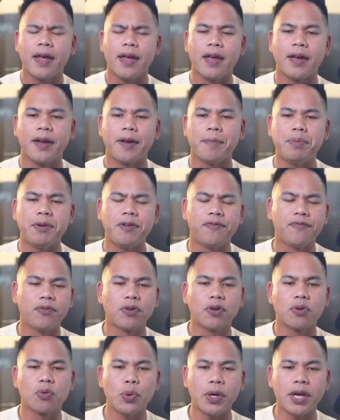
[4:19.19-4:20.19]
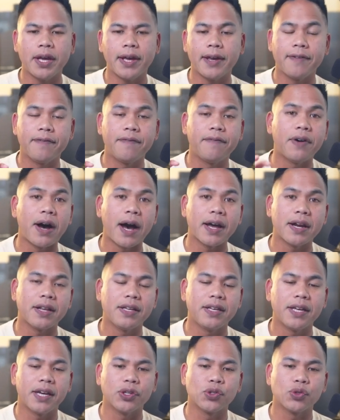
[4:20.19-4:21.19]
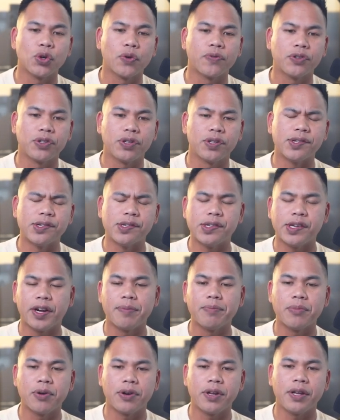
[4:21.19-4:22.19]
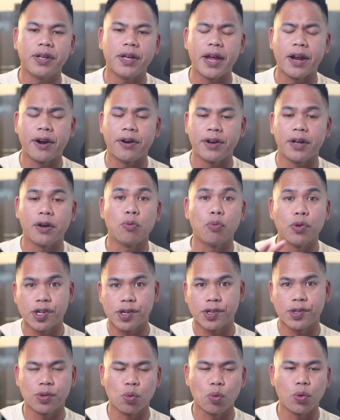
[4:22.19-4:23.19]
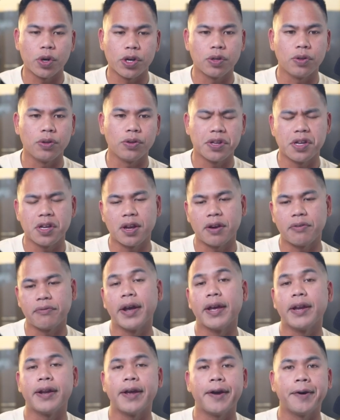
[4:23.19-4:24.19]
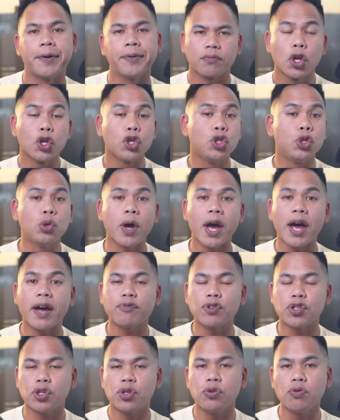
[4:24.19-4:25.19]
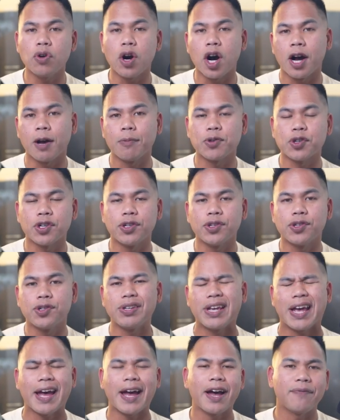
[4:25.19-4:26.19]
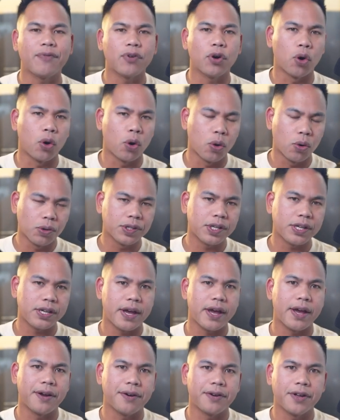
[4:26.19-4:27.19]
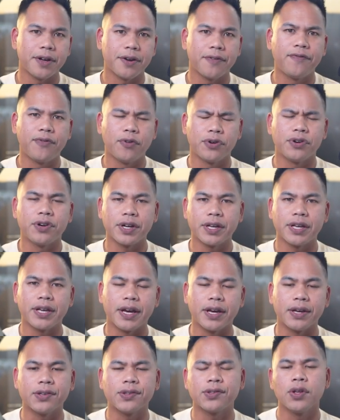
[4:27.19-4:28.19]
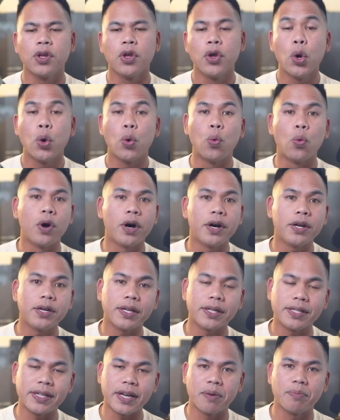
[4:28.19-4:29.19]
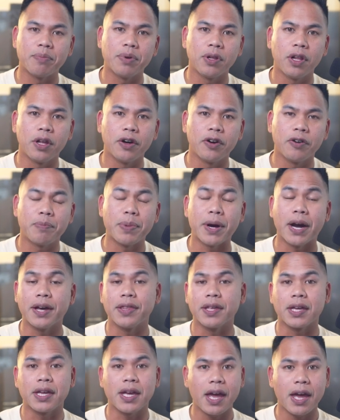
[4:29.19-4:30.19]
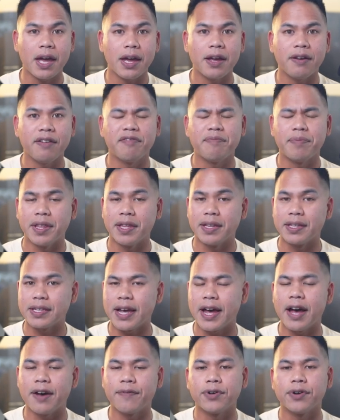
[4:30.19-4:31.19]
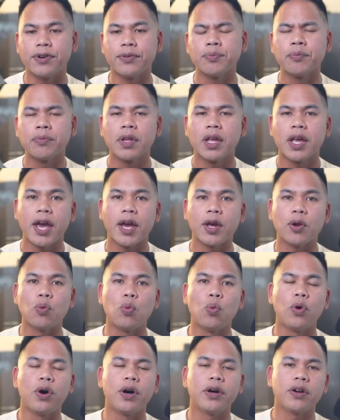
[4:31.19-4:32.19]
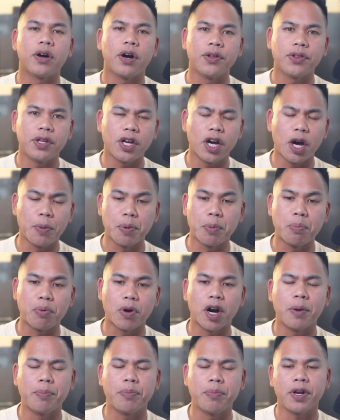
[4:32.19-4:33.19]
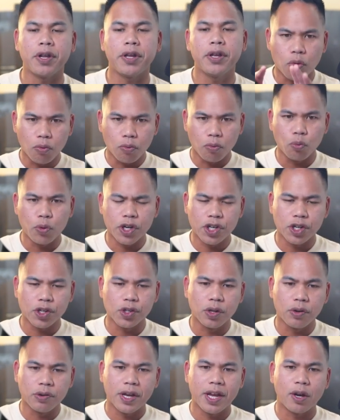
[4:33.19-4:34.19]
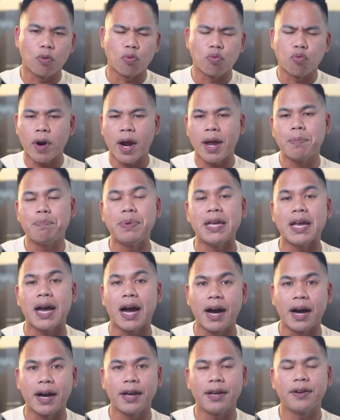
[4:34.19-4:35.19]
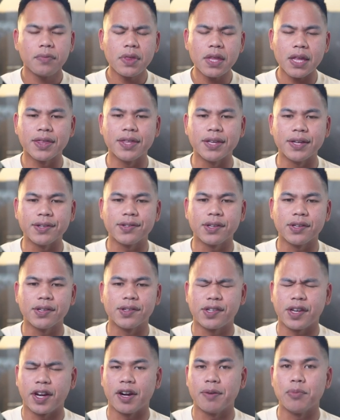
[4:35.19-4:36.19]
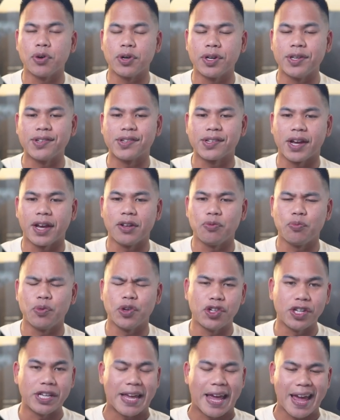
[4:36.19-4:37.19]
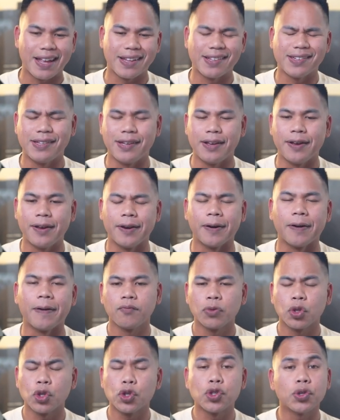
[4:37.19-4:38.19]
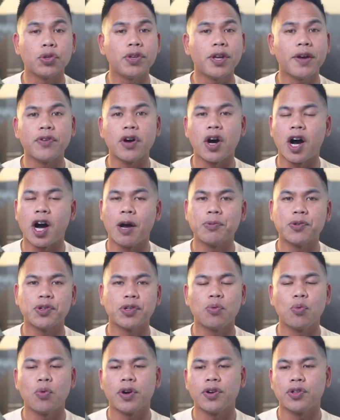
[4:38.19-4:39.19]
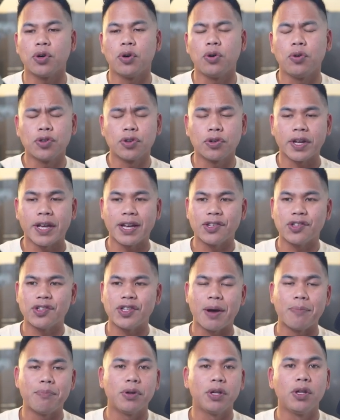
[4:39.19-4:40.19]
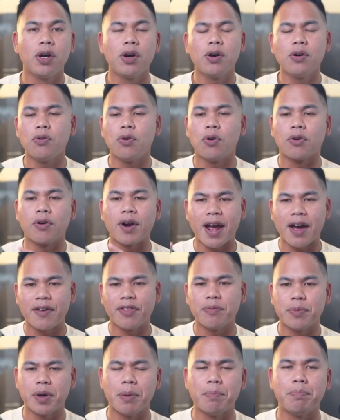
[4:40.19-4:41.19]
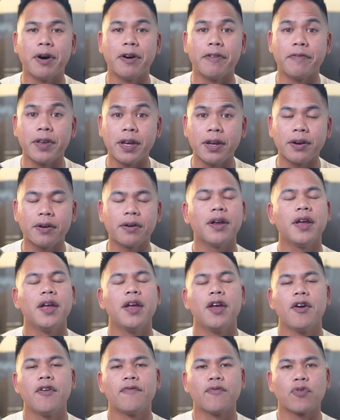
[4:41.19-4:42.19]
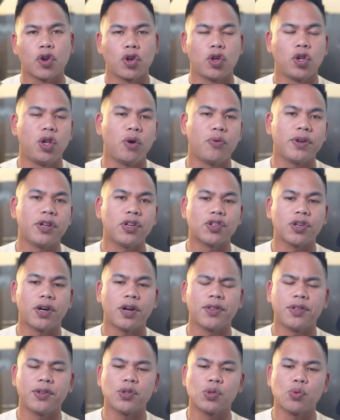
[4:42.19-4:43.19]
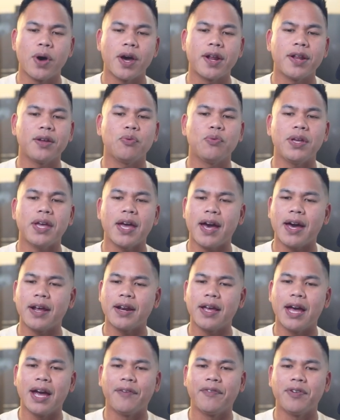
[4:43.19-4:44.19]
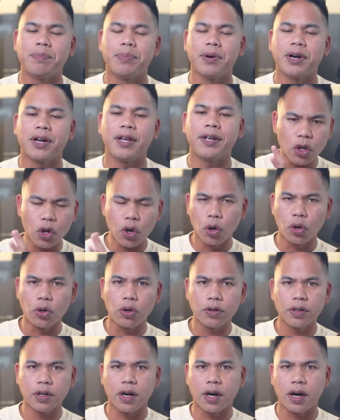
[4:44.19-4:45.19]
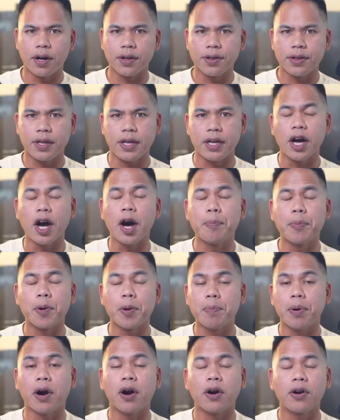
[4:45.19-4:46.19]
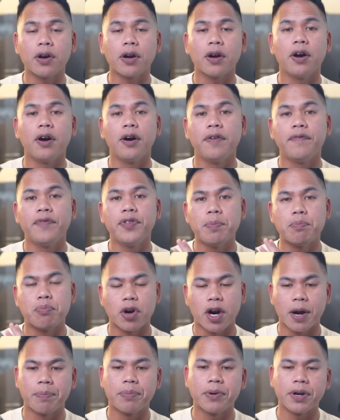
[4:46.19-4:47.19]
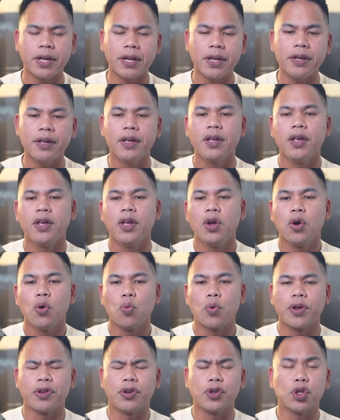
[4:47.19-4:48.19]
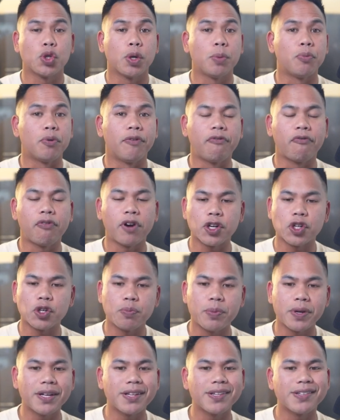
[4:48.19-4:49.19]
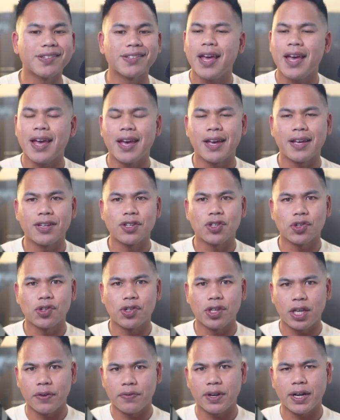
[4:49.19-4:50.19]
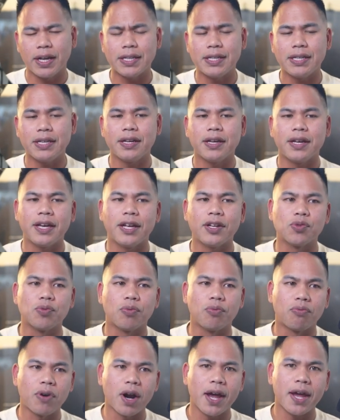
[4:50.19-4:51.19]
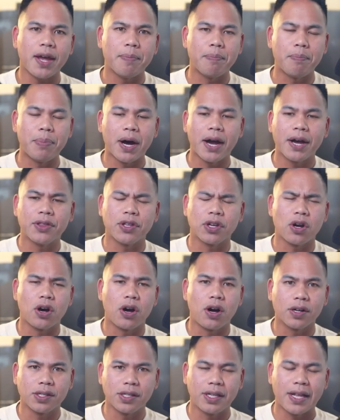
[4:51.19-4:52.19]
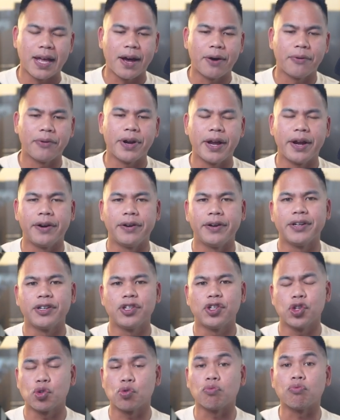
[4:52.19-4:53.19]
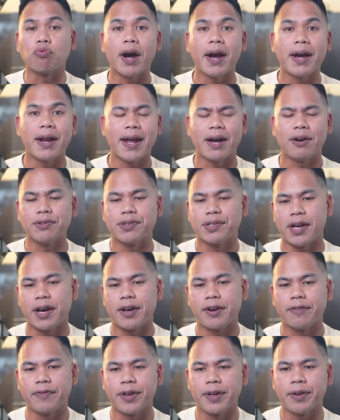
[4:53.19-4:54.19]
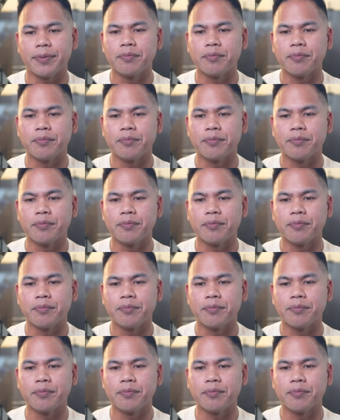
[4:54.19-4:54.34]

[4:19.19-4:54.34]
And before we invited guests over to the ceremony area, which is what you're looking at right now, you have two options to have a holding area for your guests. One down below by the cave, by the tavern, and one on the upper property, which is located right behind this ceremony site, which you can't see here. So you have the option whether to hold your guests down below or have them above here. For Chloe and Jonathan's wedding, we had everybody hold on the upper part of the property, where there's some refreshments. And just to give you an idea, it's right by the cocktail hour area, just right outside of it.